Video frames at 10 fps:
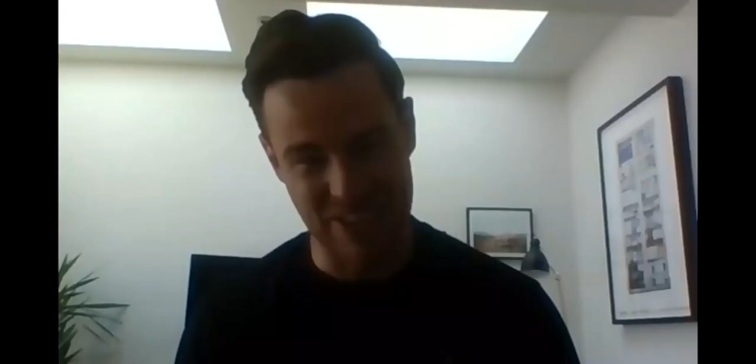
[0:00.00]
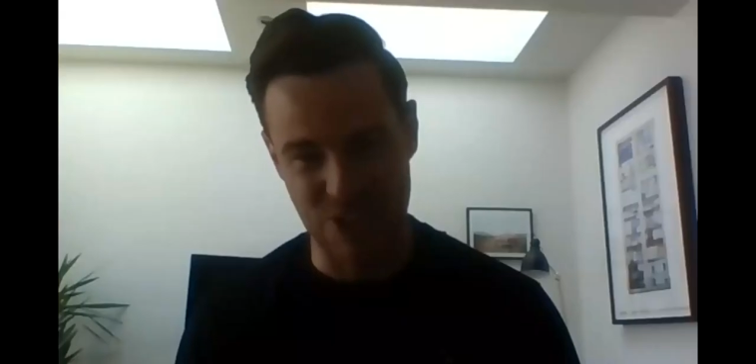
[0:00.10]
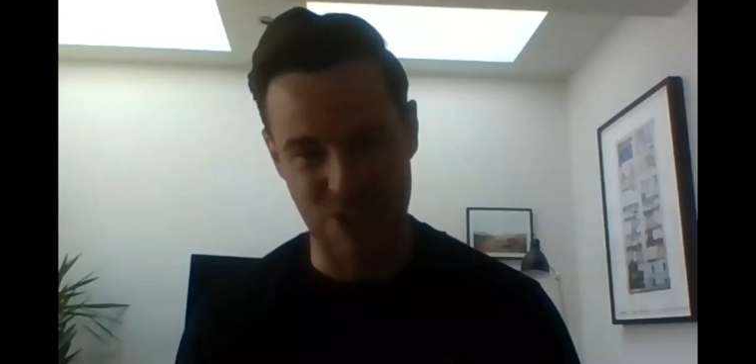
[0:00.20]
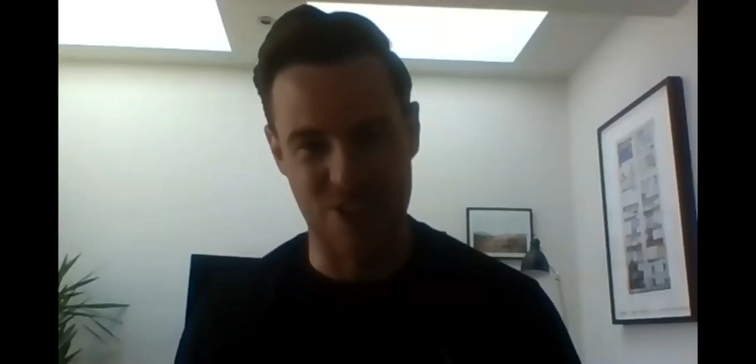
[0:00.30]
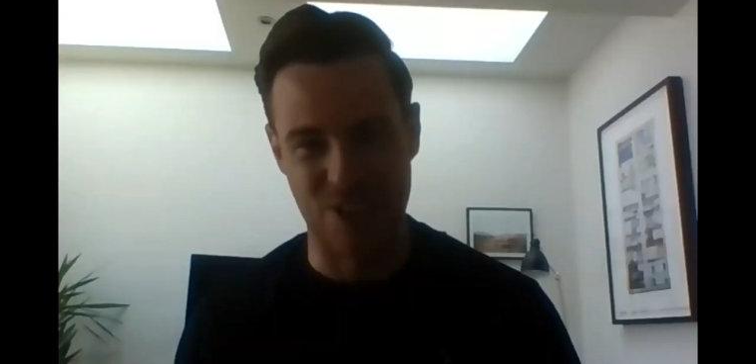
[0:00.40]

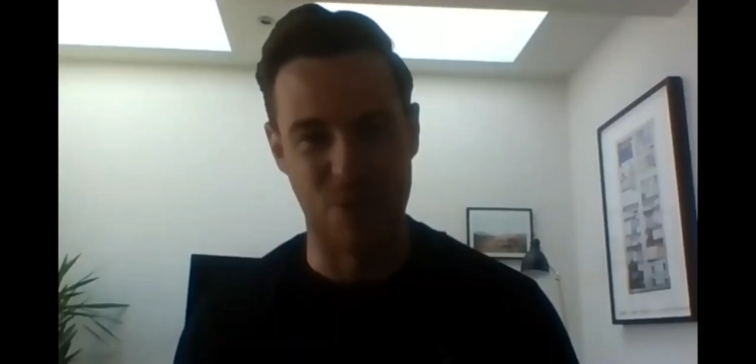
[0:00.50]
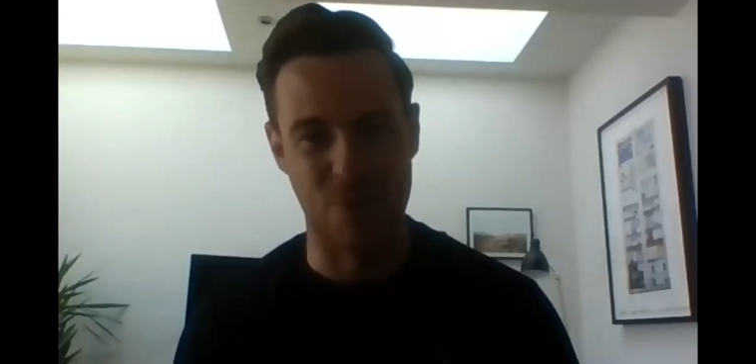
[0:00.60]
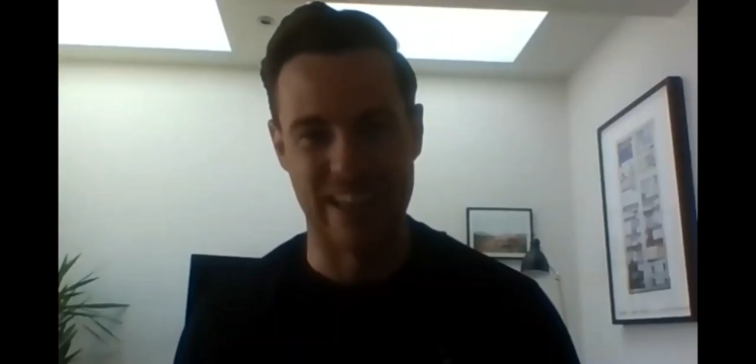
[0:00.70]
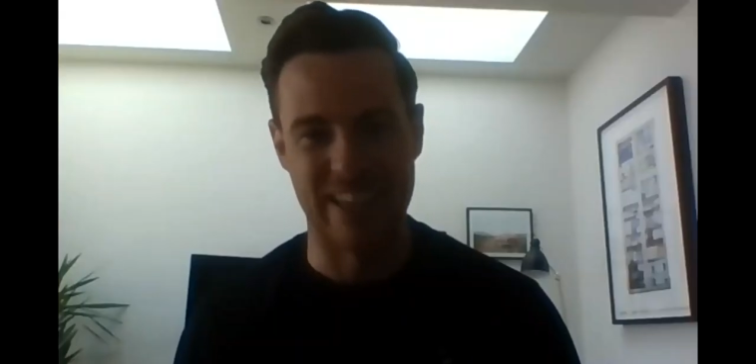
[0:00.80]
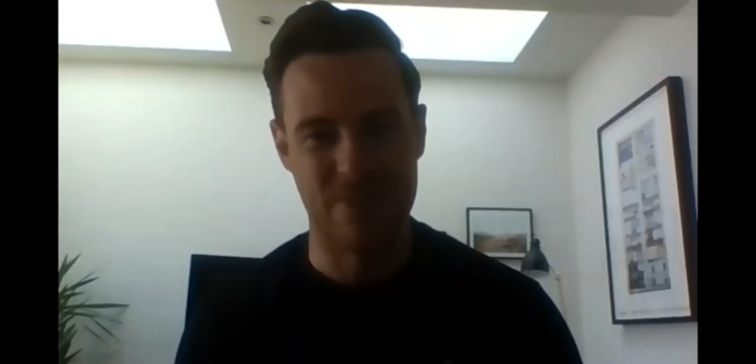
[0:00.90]
just goes a long
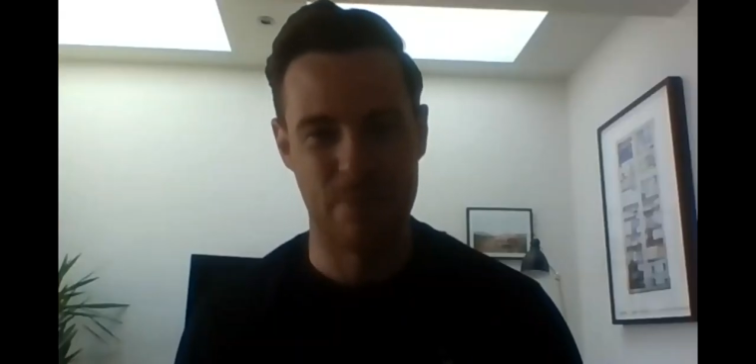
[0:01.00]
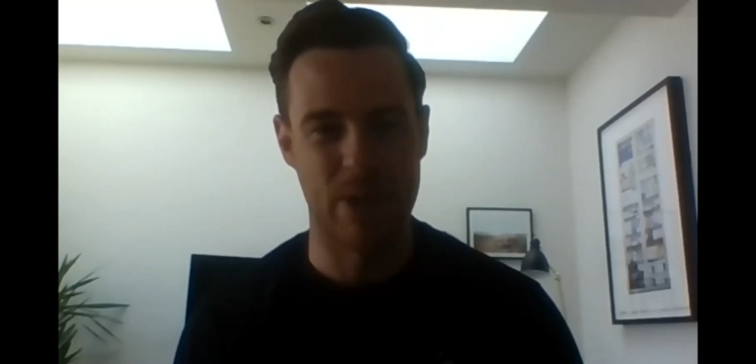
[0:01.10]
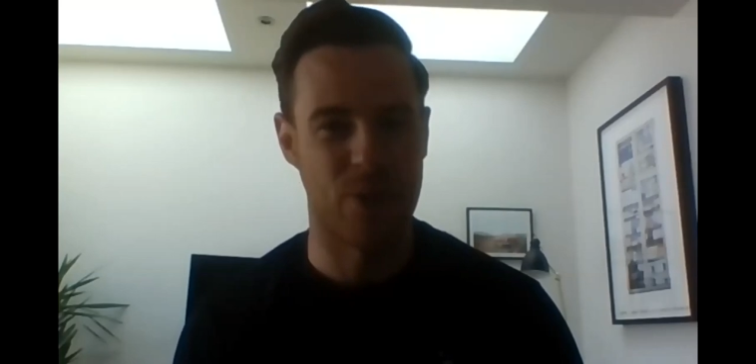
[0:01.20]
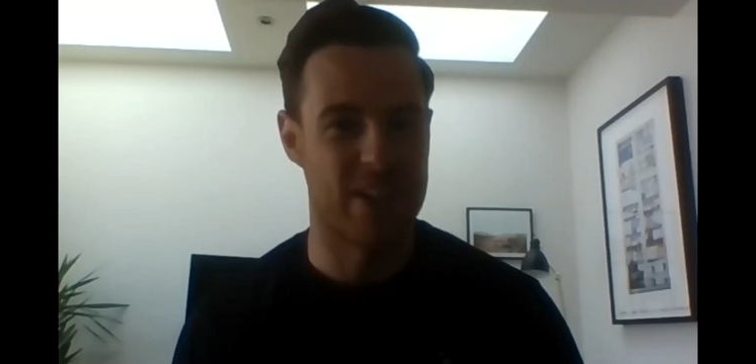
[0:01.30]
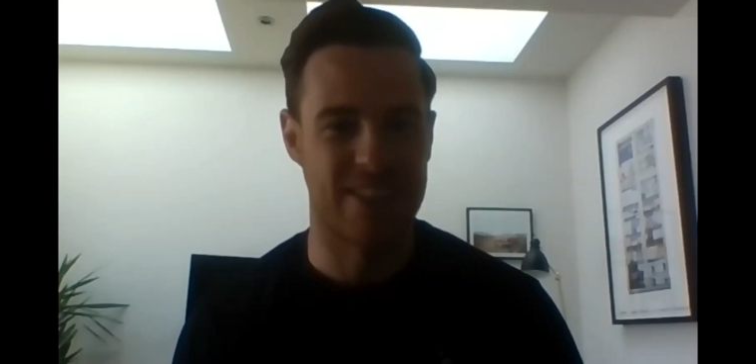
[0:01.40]
way.
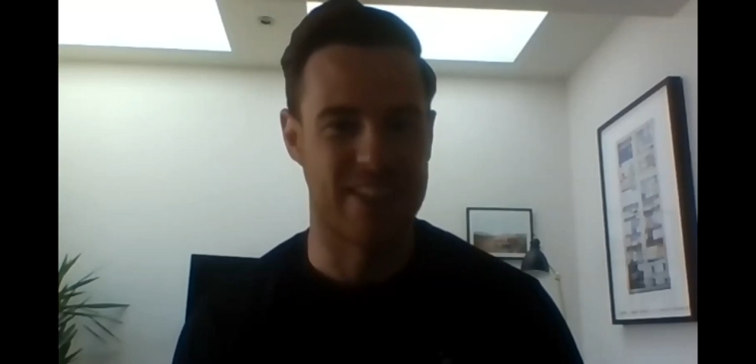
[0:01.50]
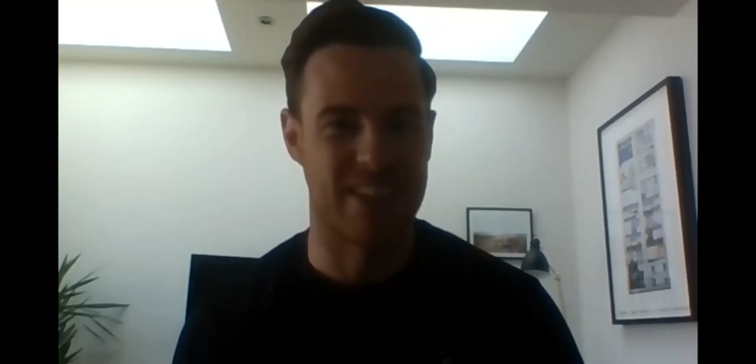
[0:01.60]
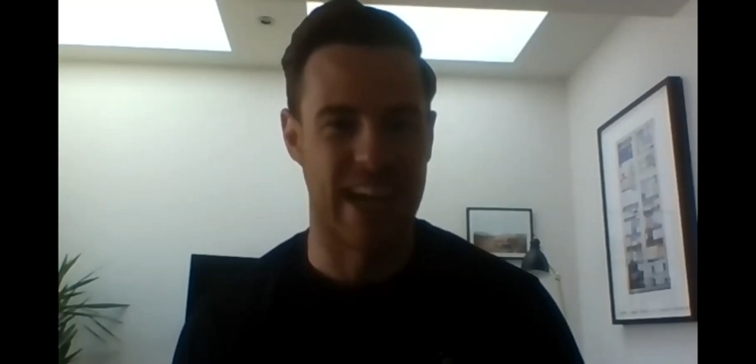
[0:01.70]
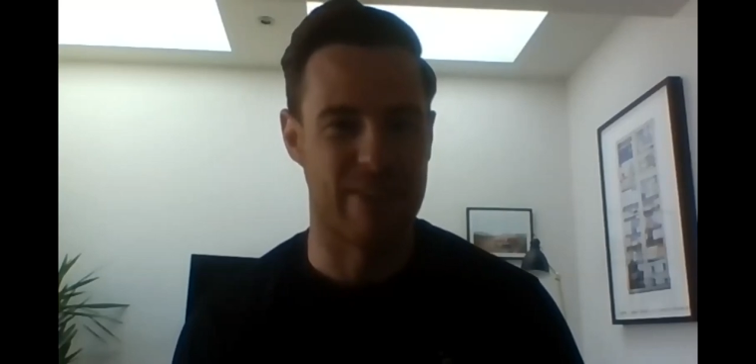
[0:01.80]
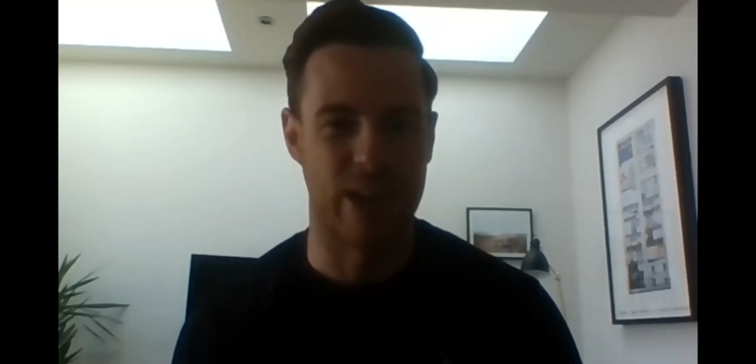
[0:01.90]
Be honest
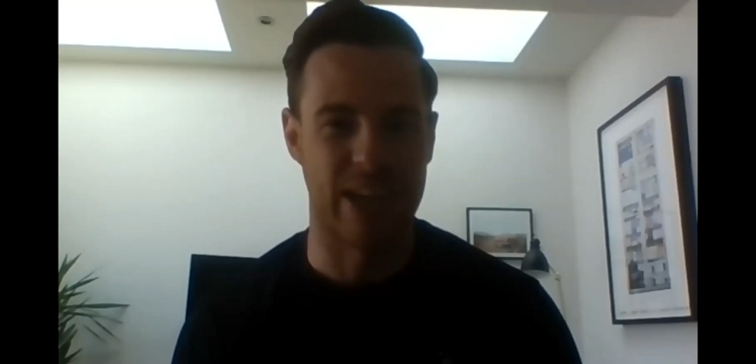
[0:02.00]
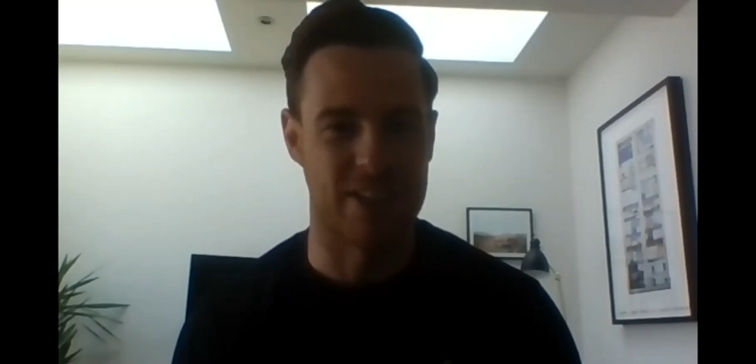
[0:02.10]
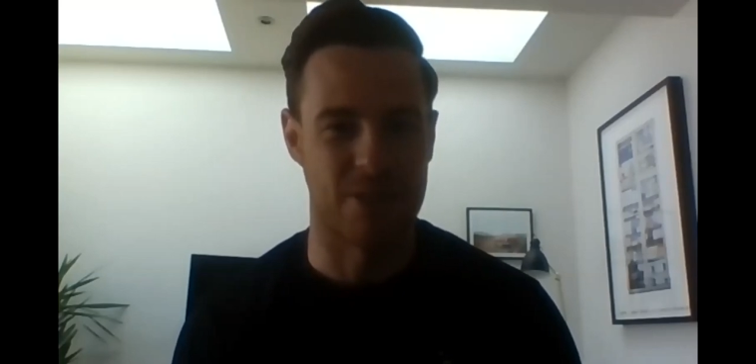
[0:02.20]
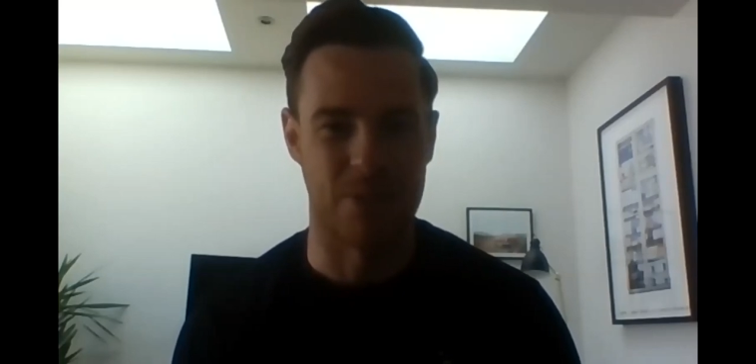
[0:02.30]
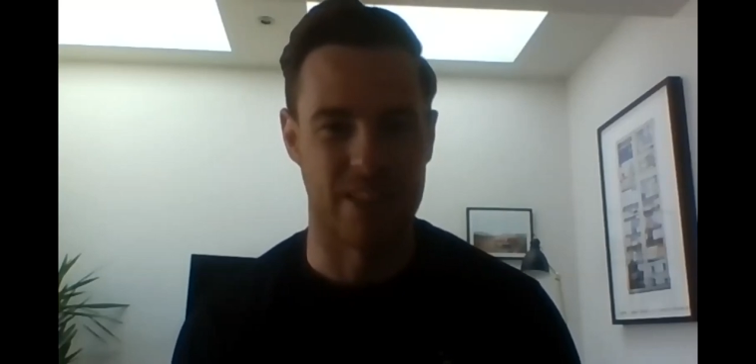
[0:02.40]
and have great
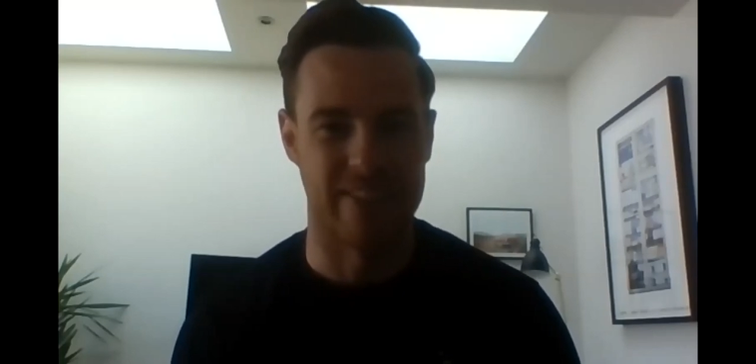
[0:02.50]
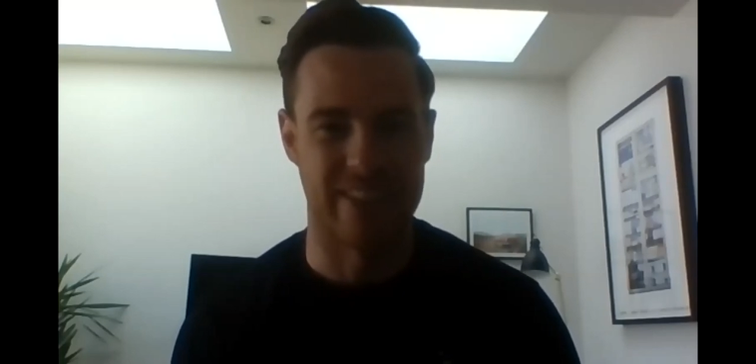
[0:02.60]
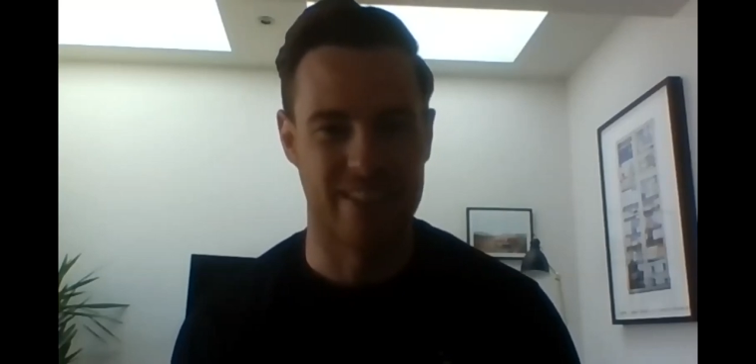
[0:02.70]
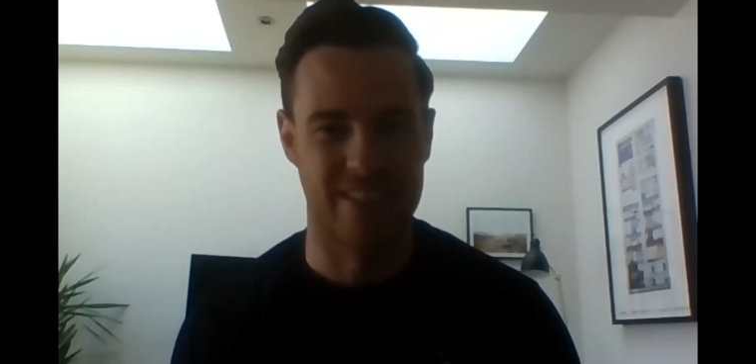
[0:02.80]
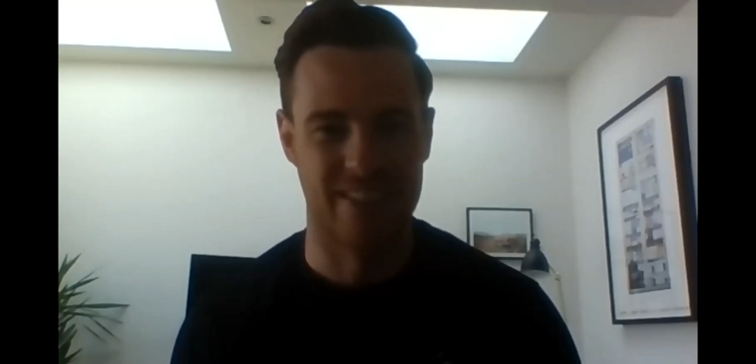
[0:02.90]
customer service.